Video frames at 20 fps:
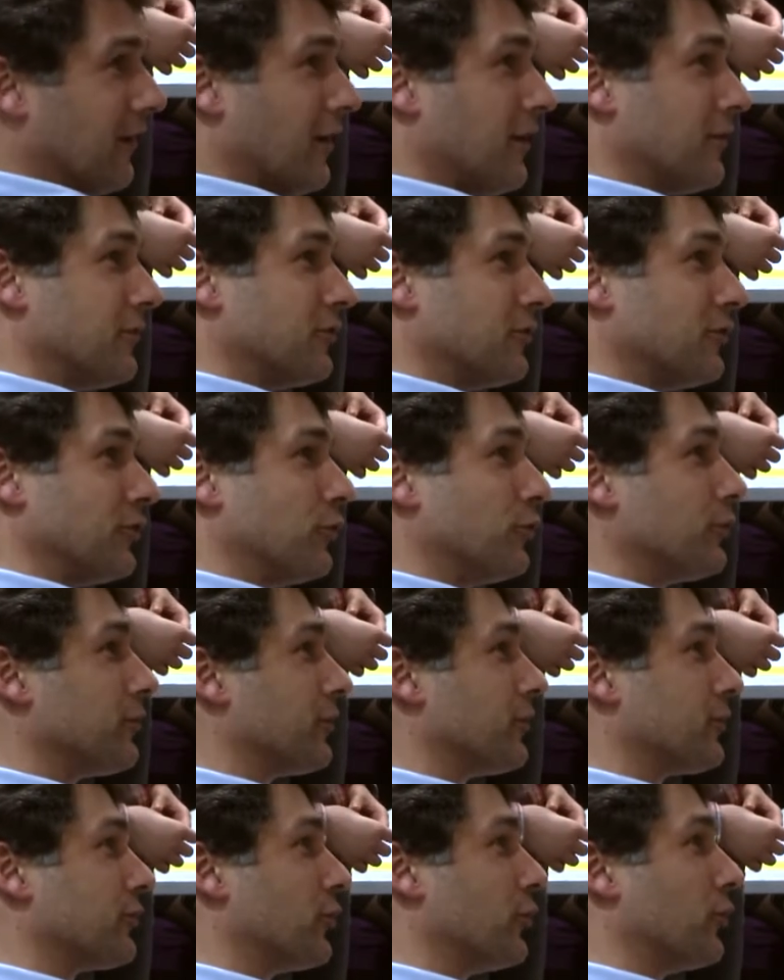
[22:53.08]
And so
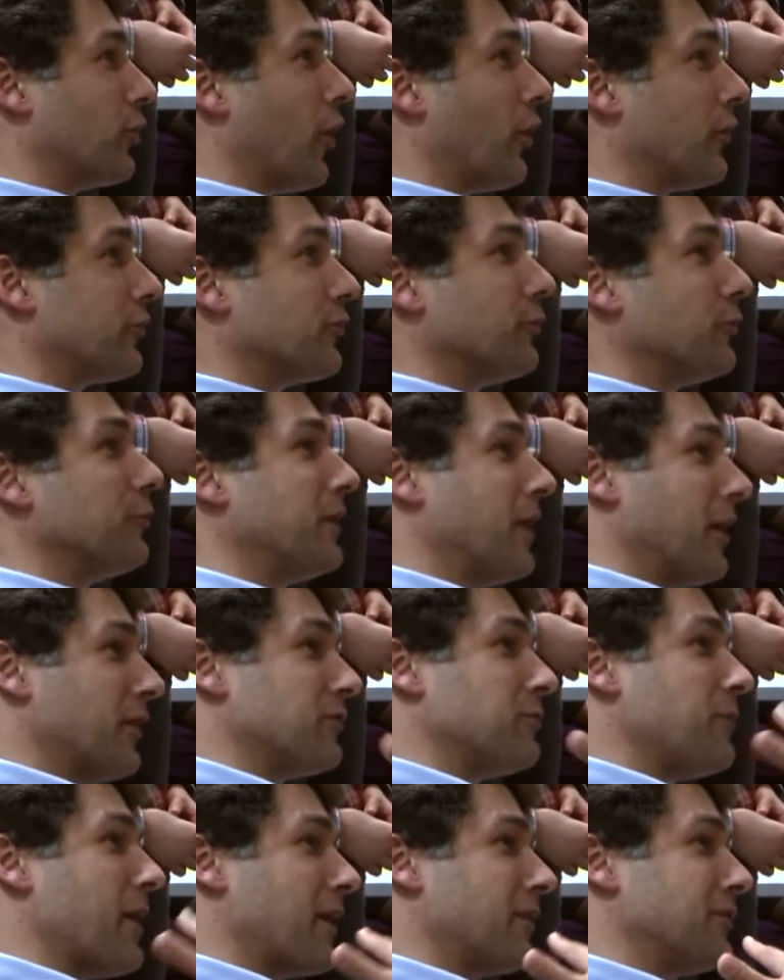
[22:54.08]
users could also be
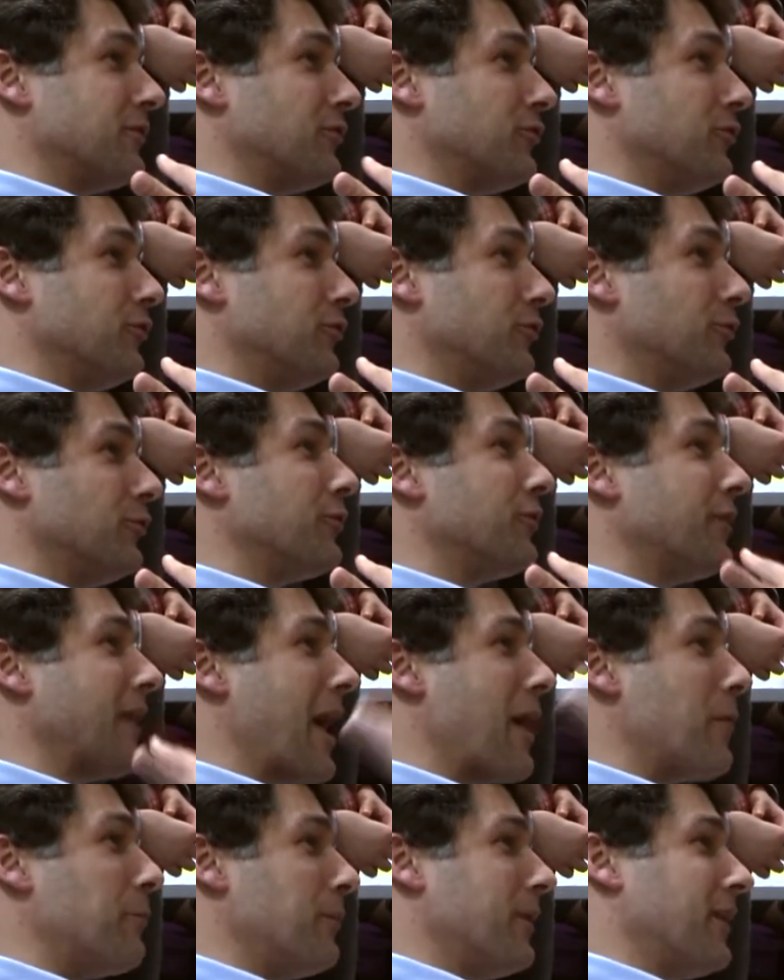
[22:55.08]
expected to do
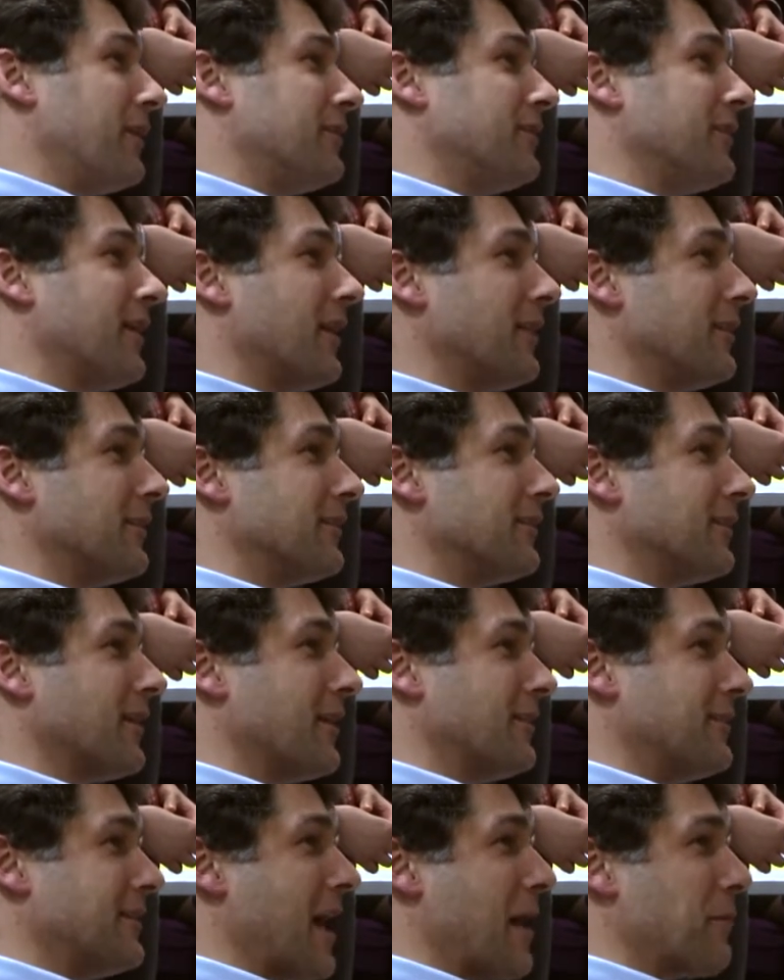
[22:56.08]
their bit and
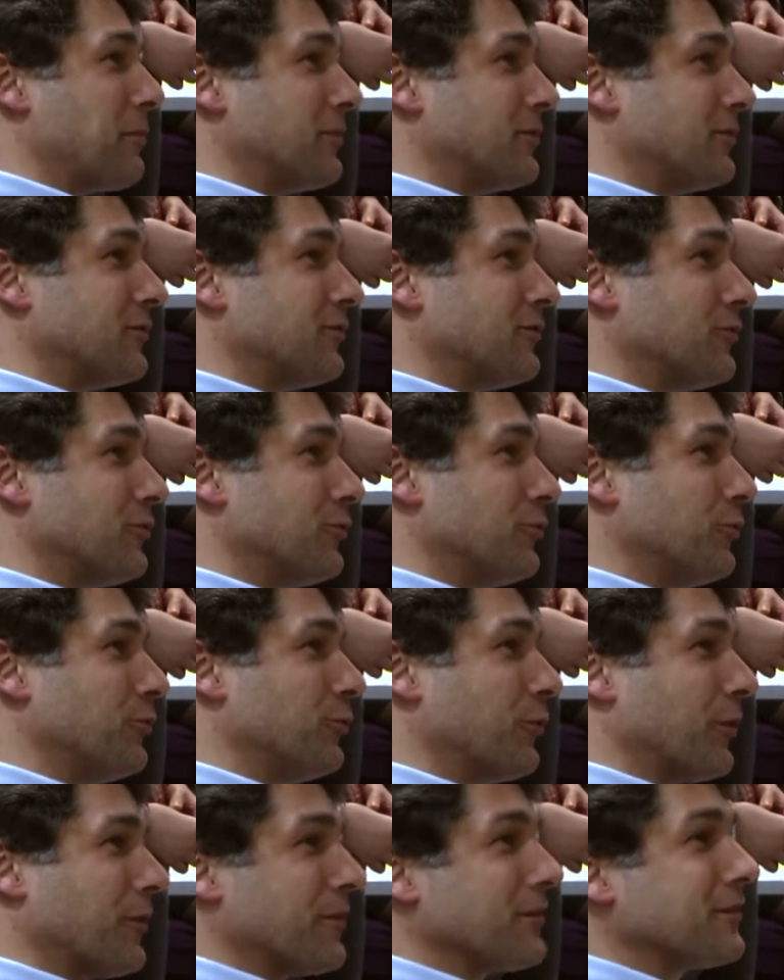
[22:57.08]
adapt to
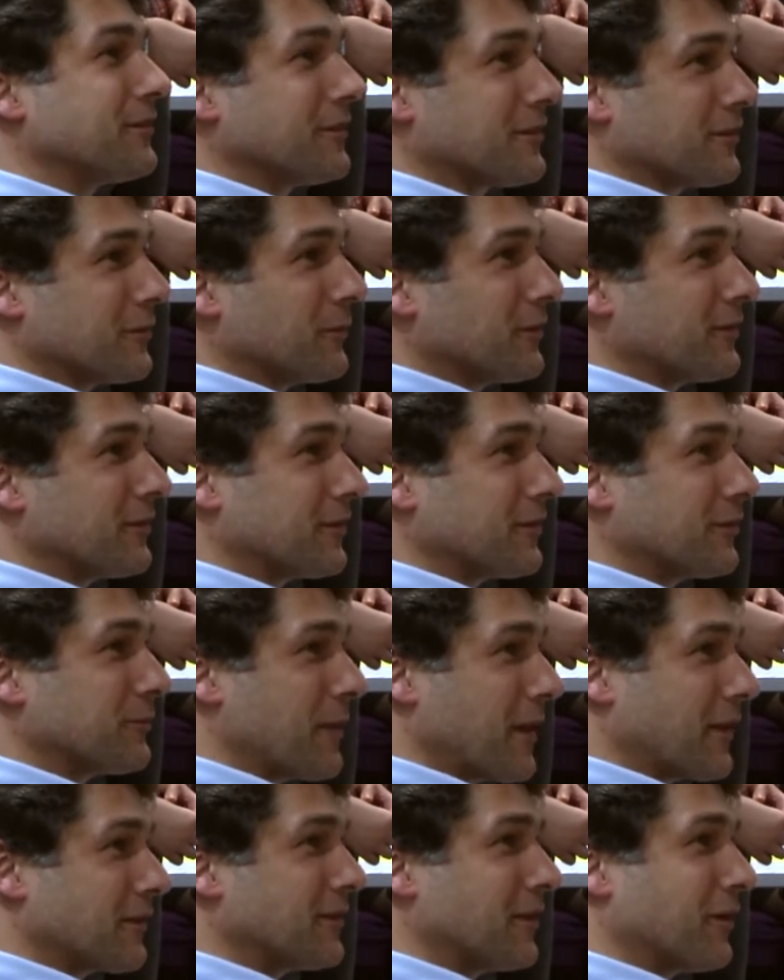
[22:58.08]
what the system is
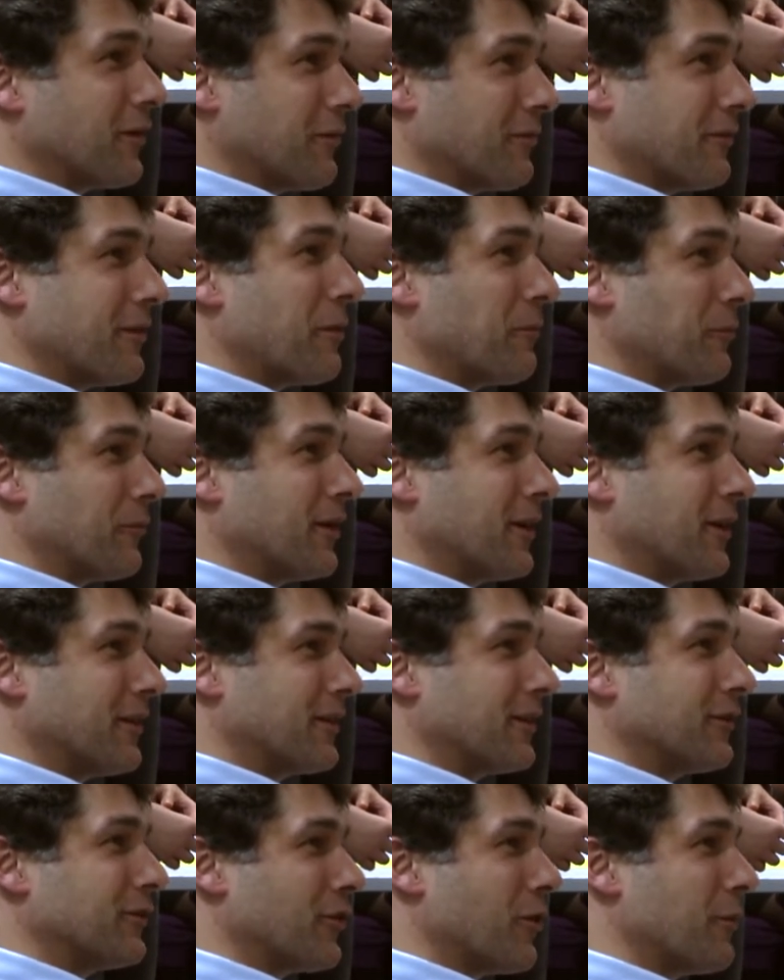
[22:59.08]
expecting of them, right?
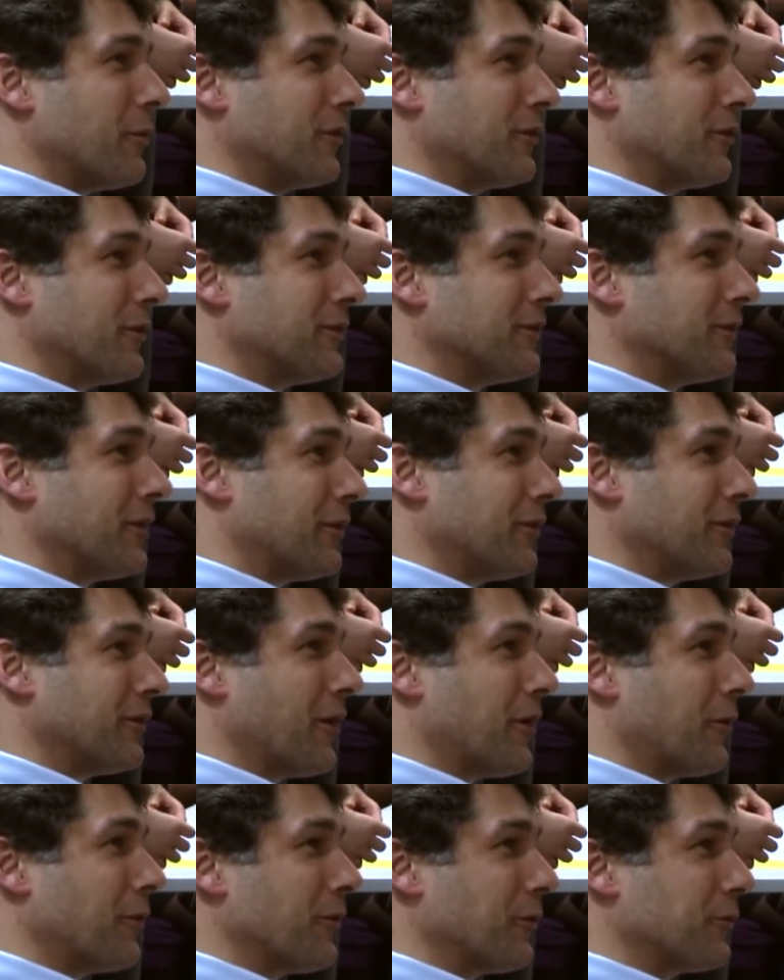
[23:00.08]
Can you comment on
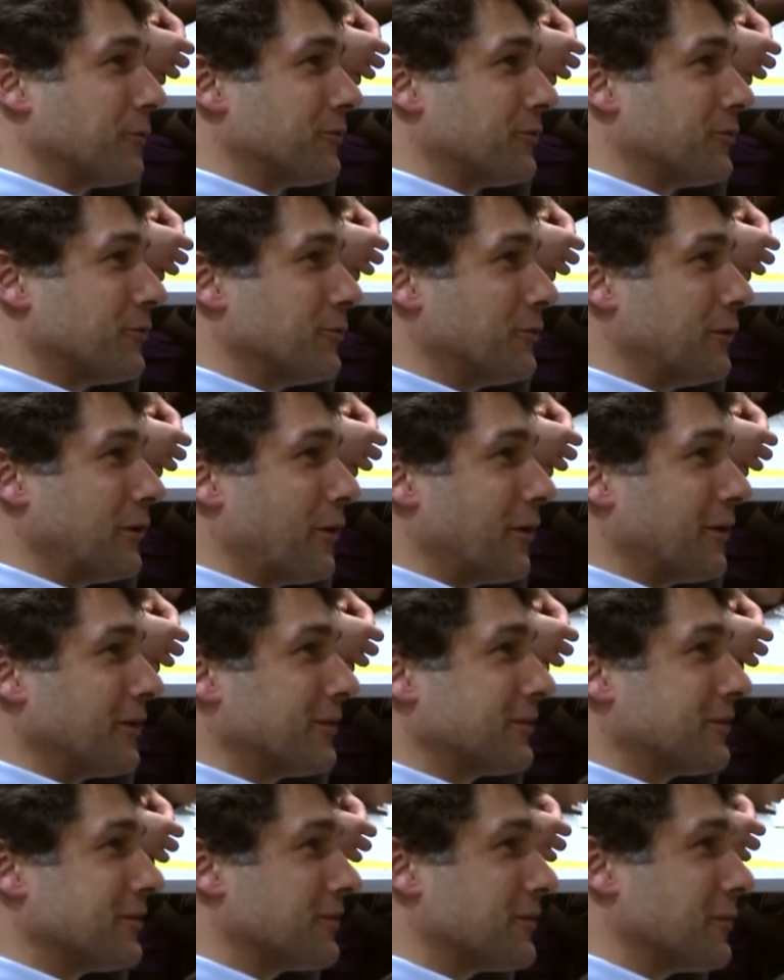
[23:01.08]
how those 2
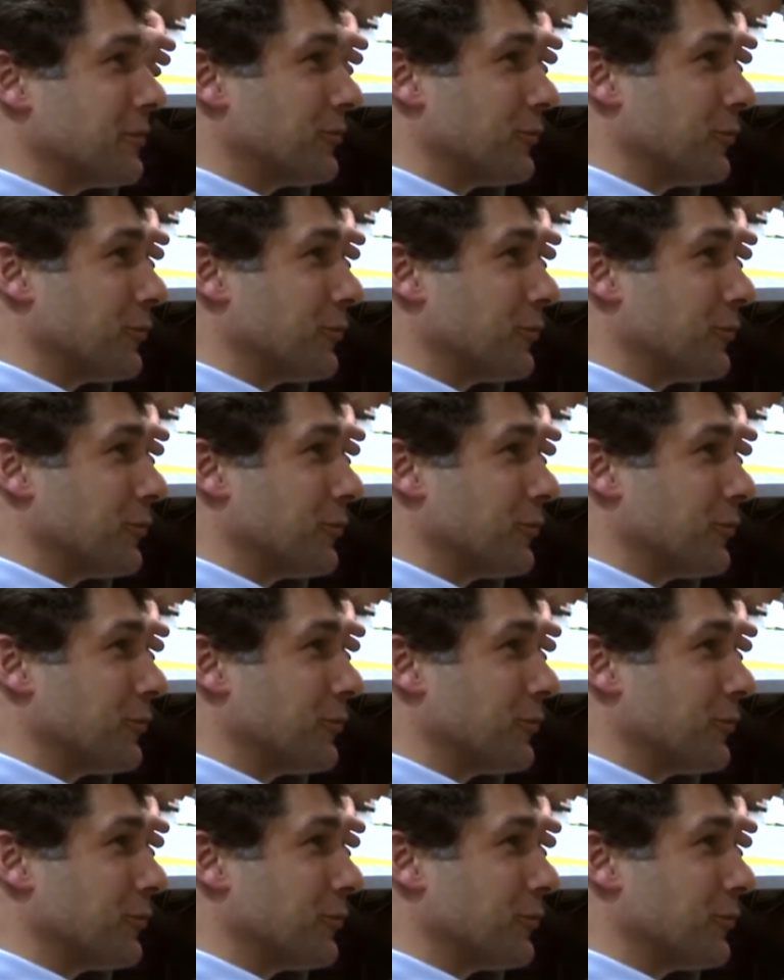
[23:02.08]
learning systems